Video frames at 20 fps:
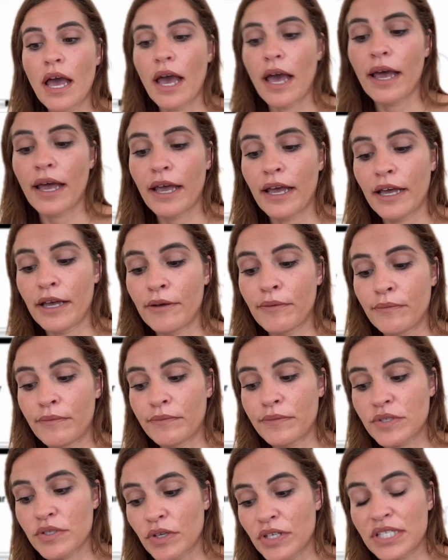
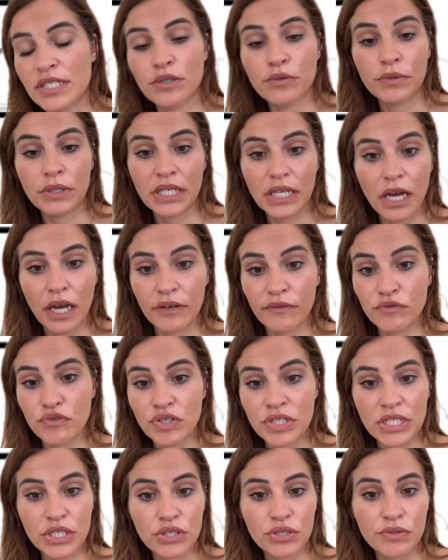So I still want it kind of
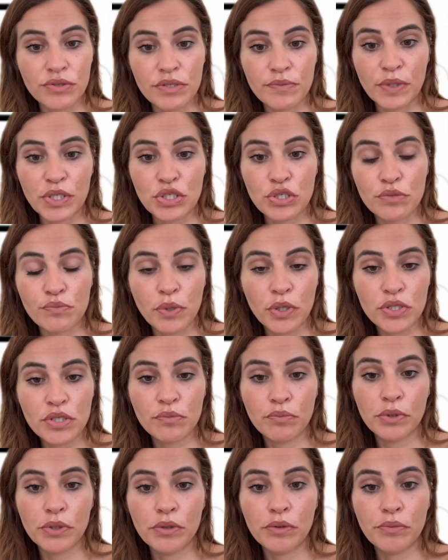traditional as much as
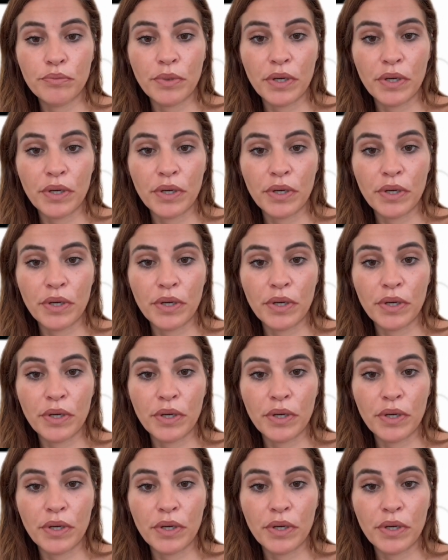possible,